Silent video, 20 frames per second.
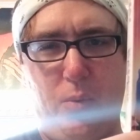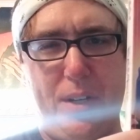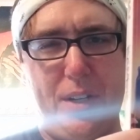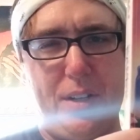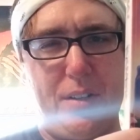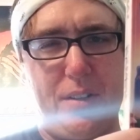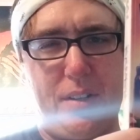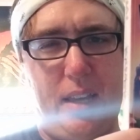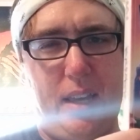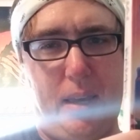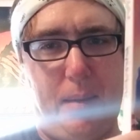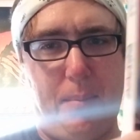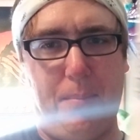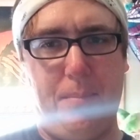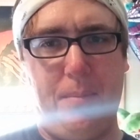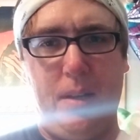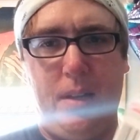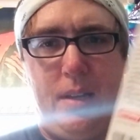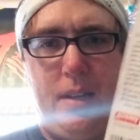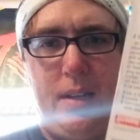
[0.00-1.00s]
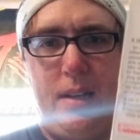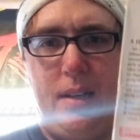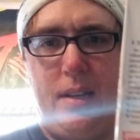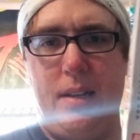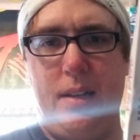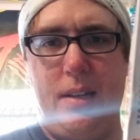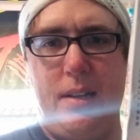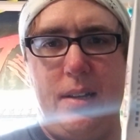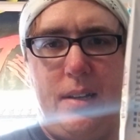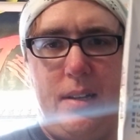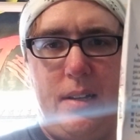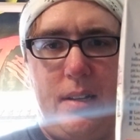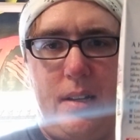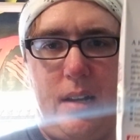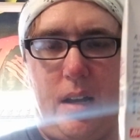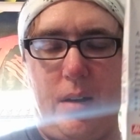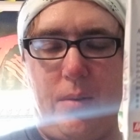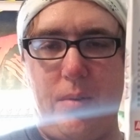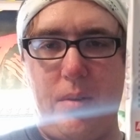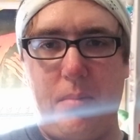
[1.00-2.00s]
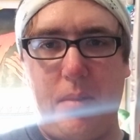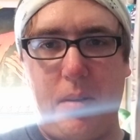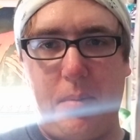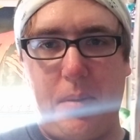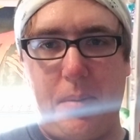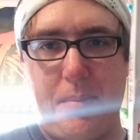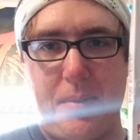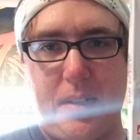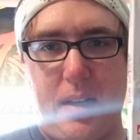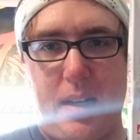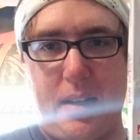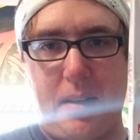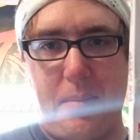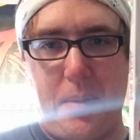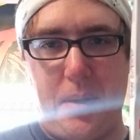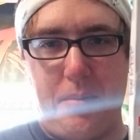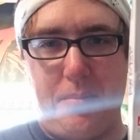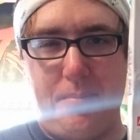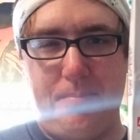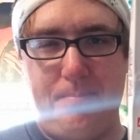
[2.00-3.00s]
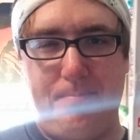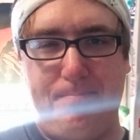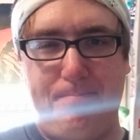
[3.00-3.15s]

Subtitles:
Weird game. Not one many people talk about,